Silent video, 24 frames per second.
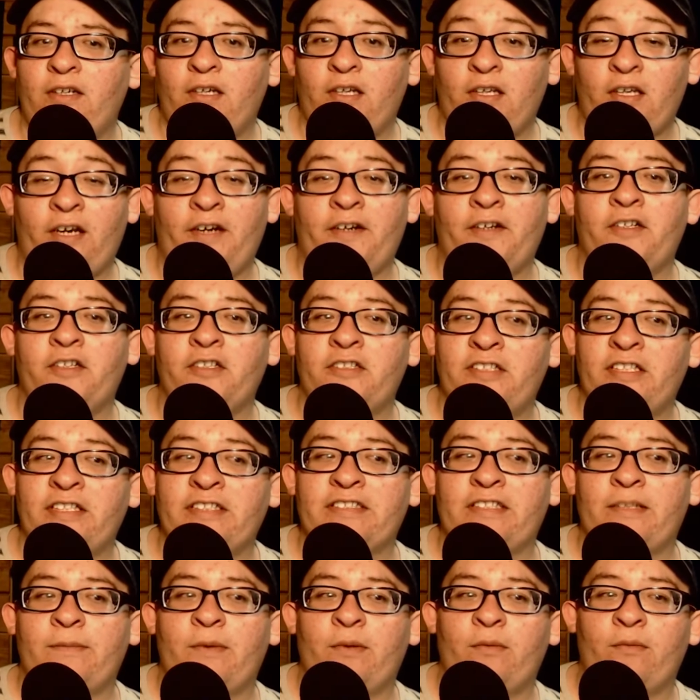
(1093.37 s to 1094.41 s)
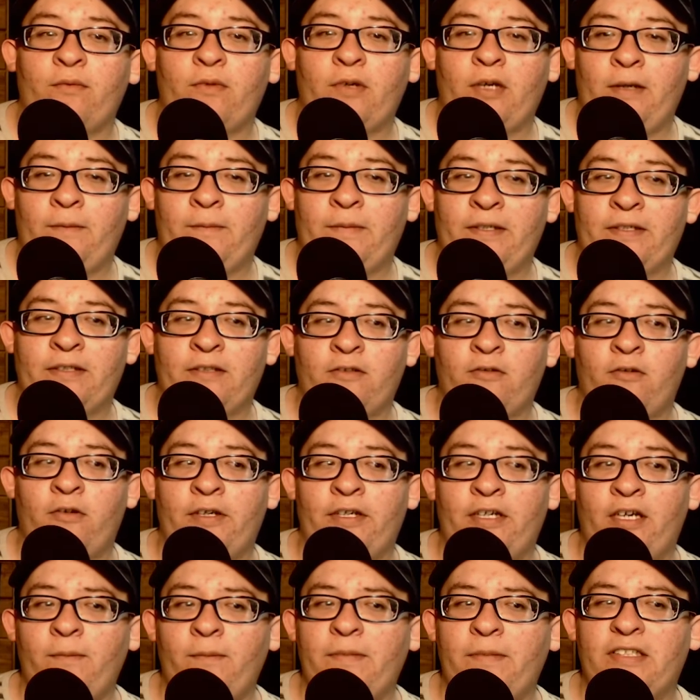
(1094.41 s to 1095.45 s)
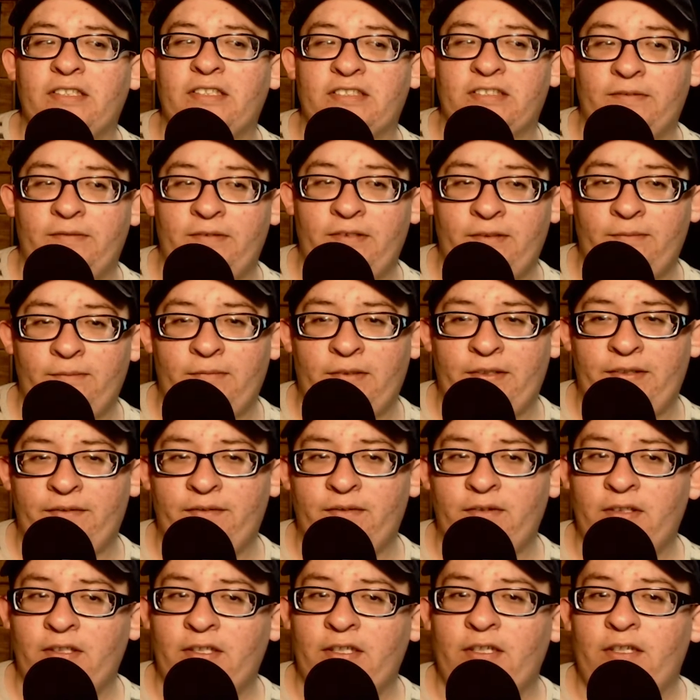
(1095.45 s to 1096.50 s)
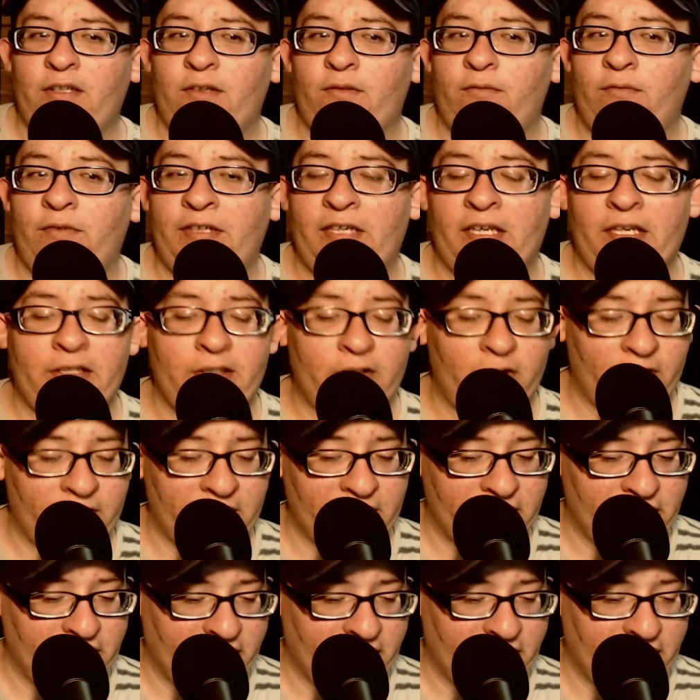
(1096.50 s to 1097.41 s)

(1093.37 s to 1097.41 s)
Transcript: a lot of good things have been have been going on because of him. And we're getting all these